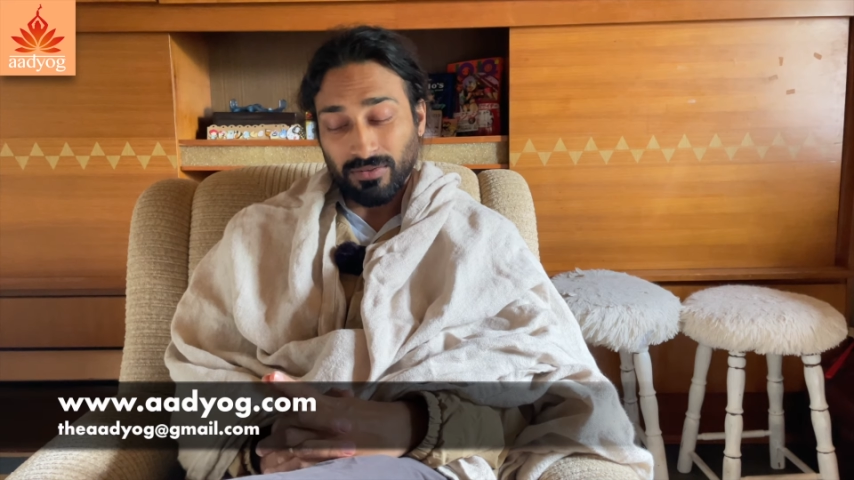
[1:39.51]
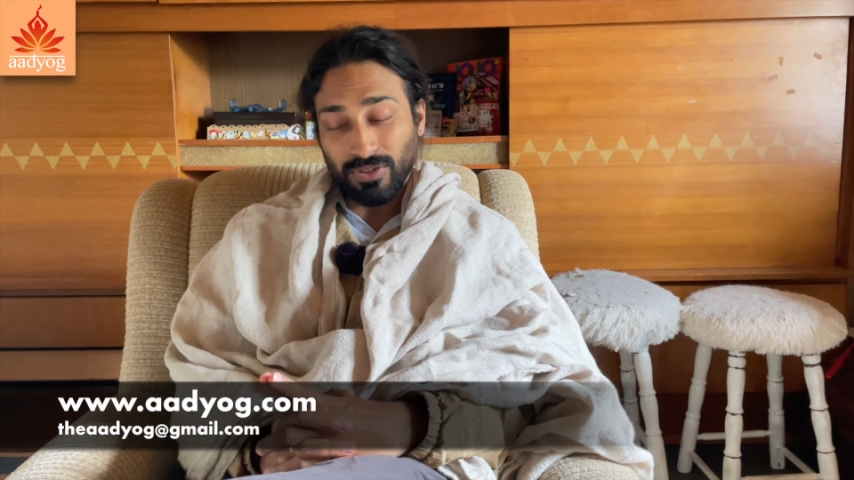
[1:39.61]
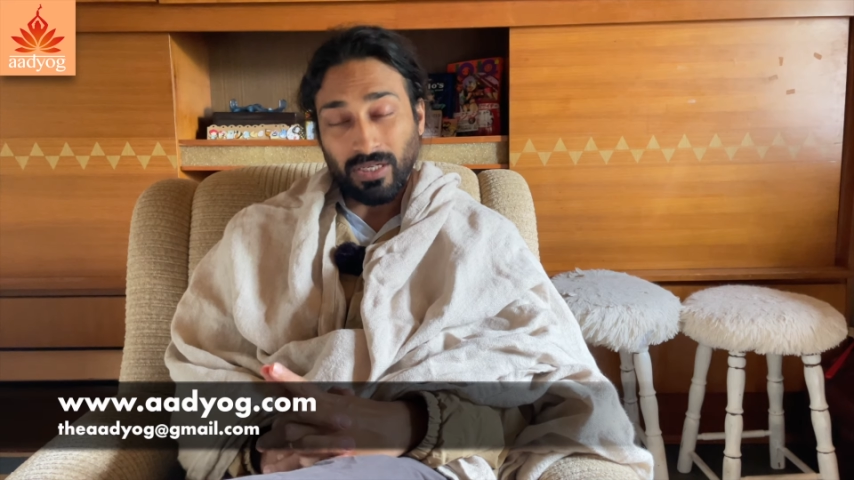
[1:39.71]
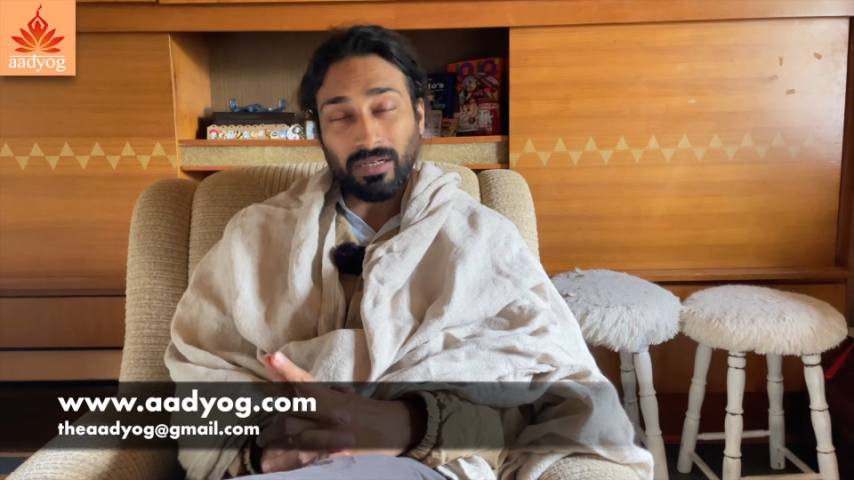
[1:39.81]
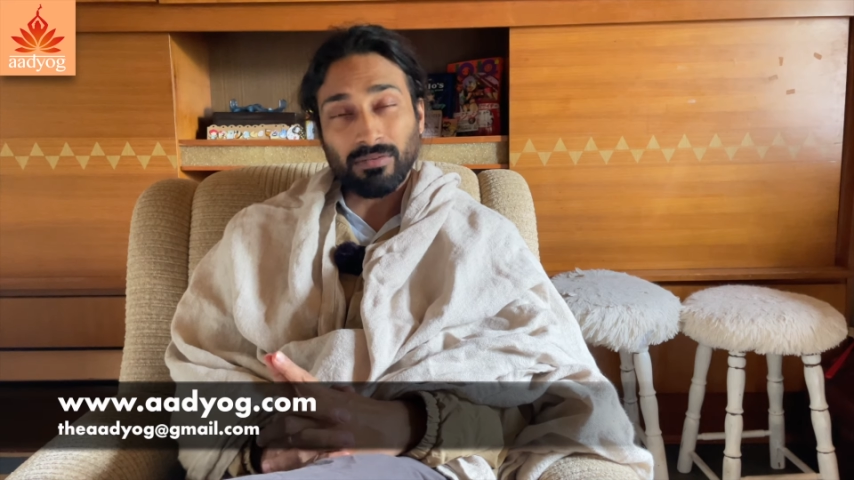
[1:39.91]

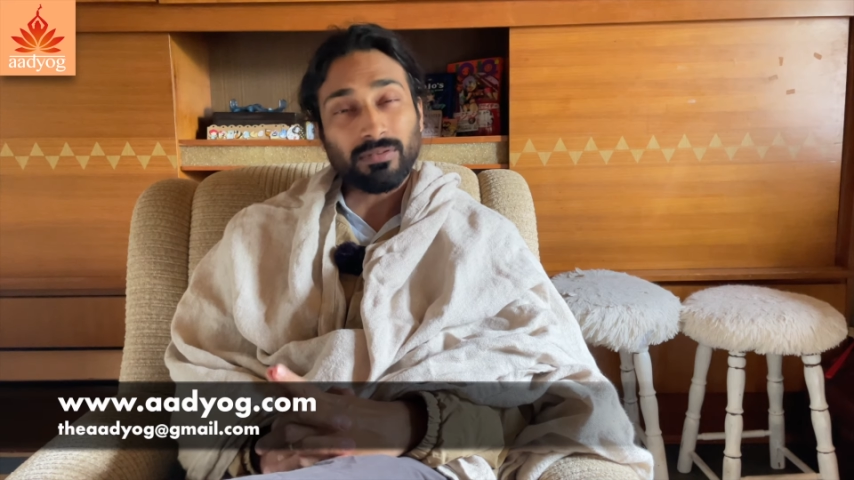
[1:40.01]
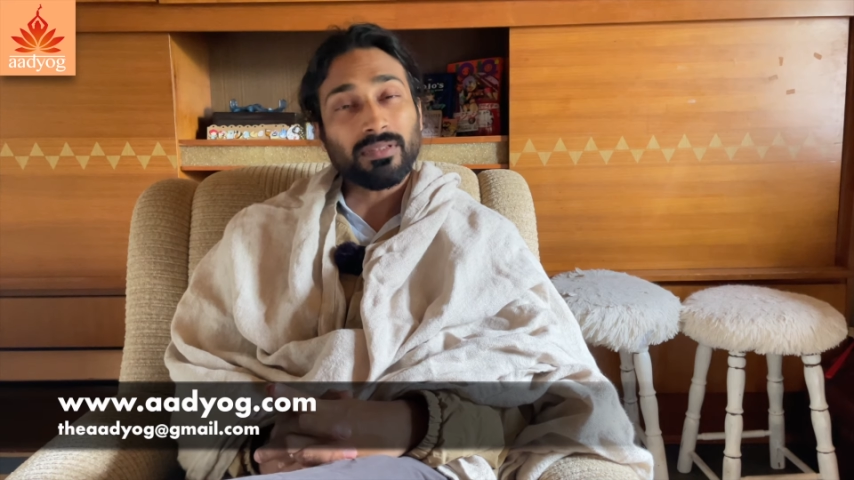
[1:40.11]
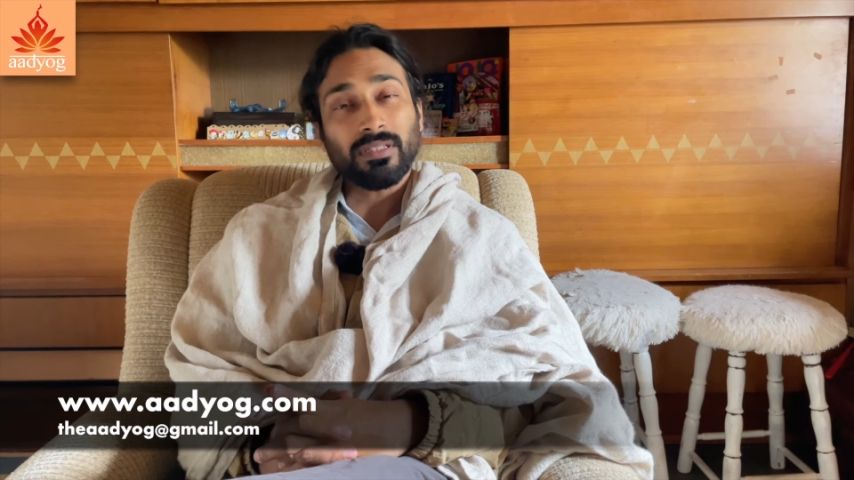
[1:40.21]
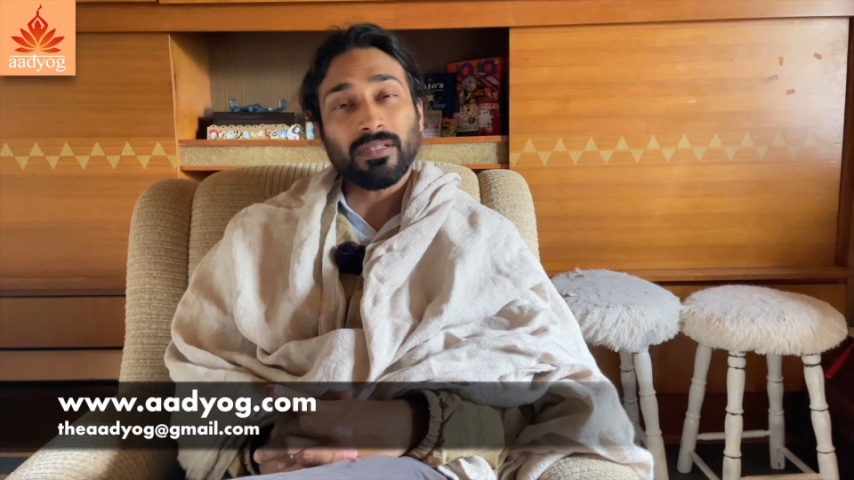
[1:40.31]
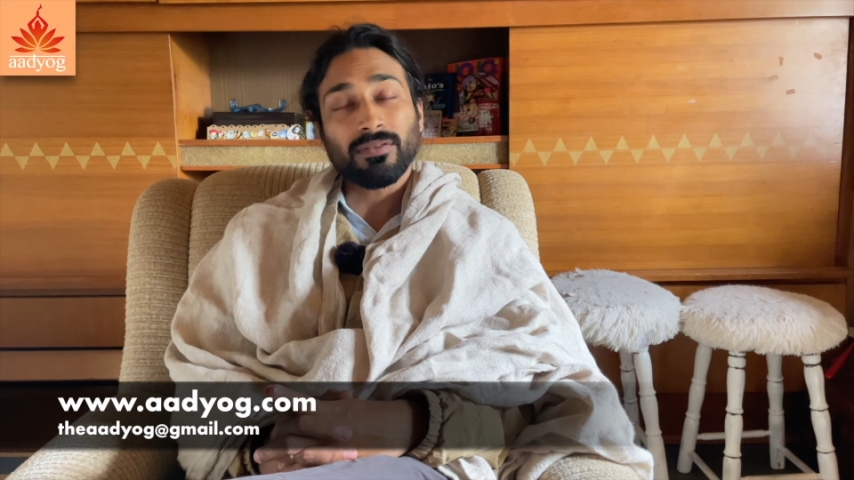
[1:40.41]
chuck out
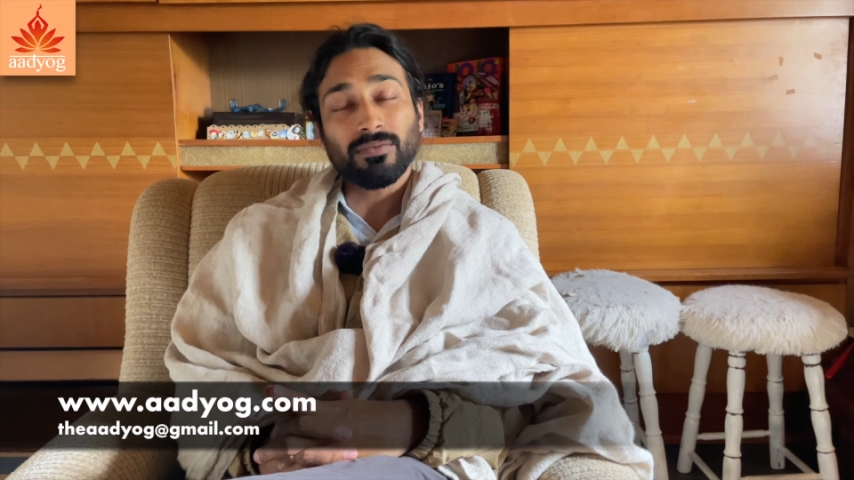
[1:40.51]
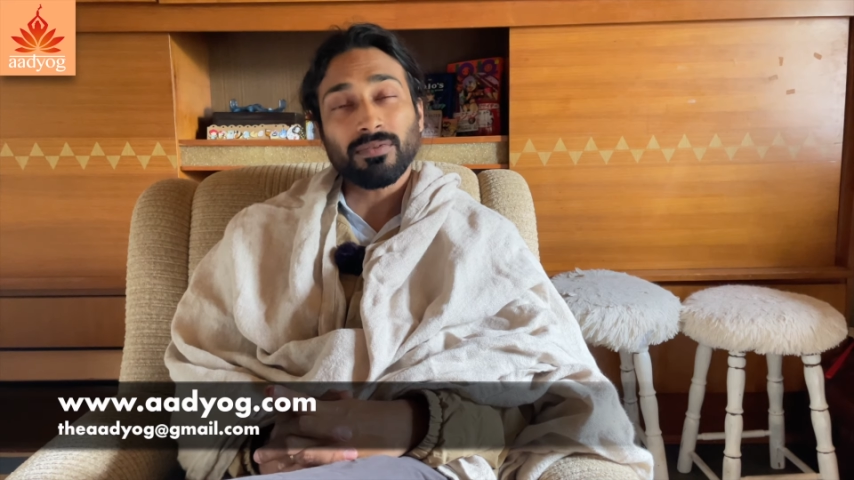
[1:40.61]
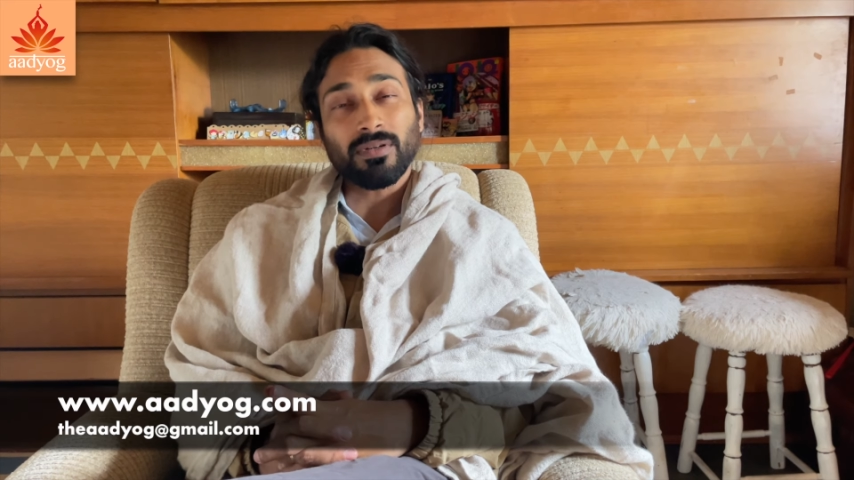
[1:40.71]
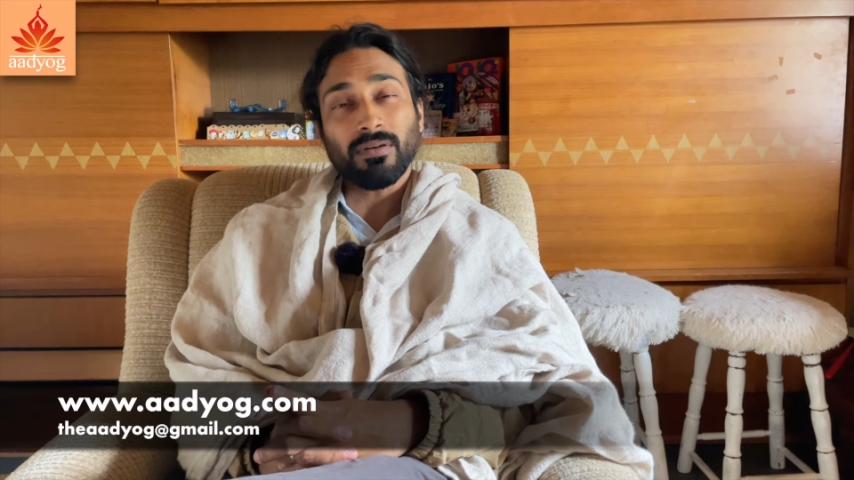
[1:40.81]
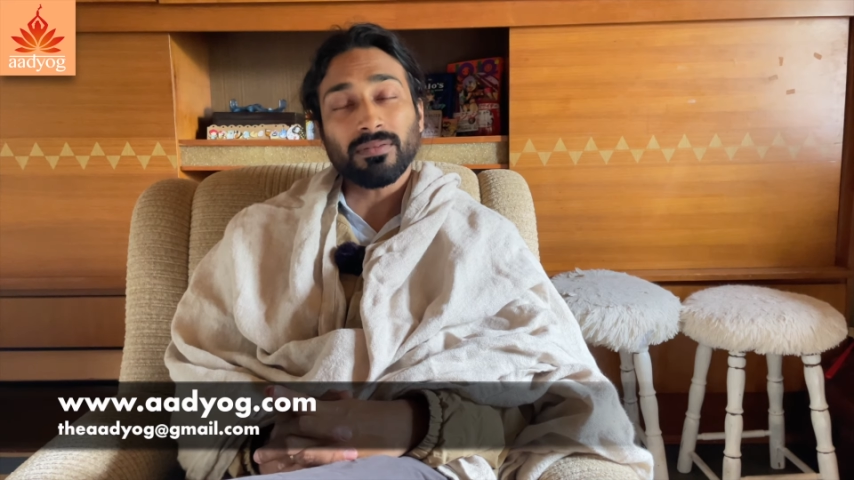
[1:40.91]
that
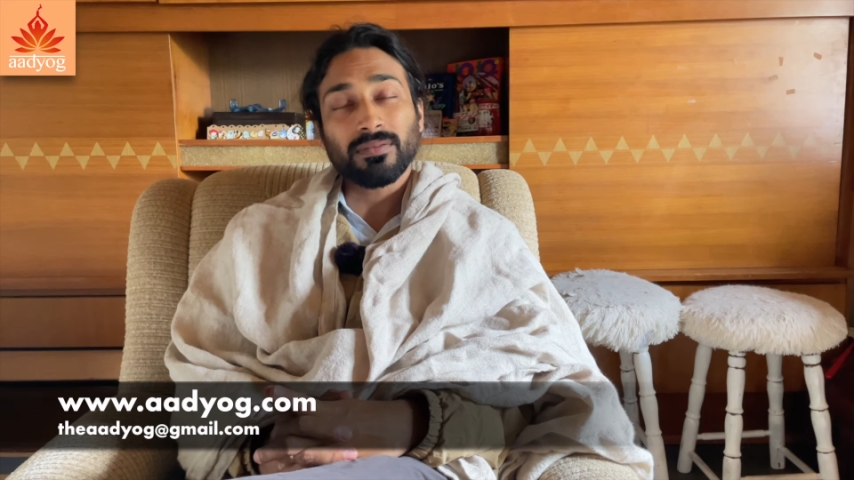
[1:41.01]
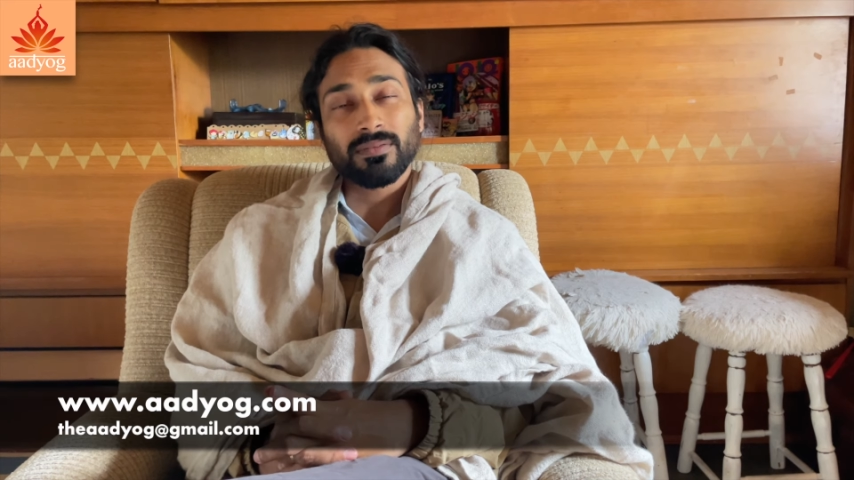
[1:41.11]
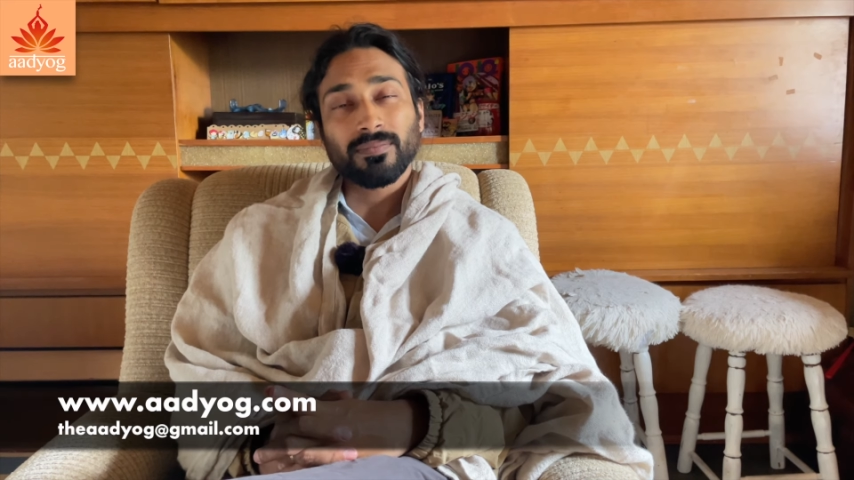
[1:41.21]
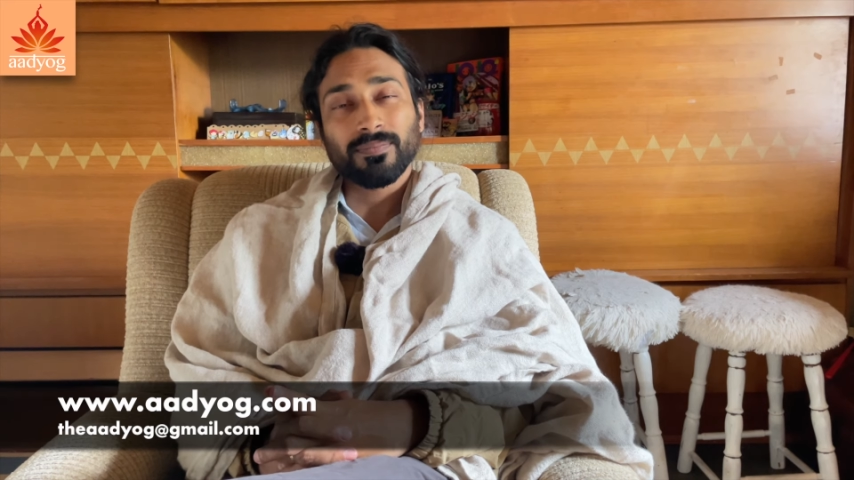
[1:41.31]
root cause.